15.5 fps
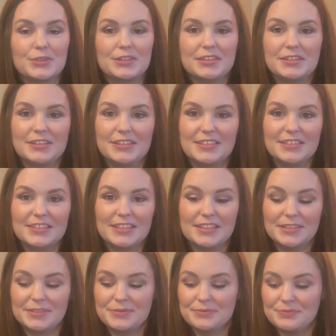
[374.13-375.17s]
for the
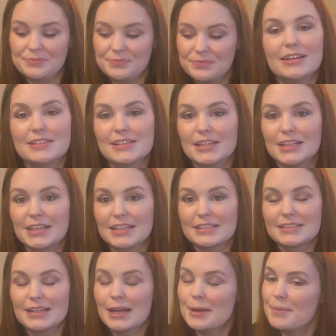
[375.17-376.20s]
season. Until
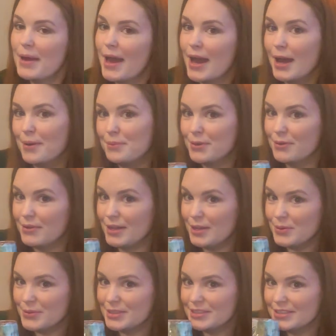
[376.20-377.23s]
next time, happy
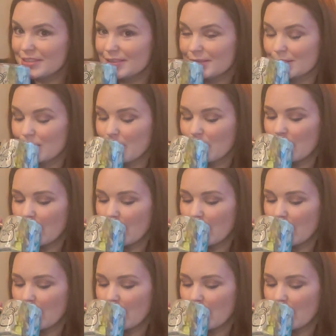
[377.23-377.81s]
reading, witches.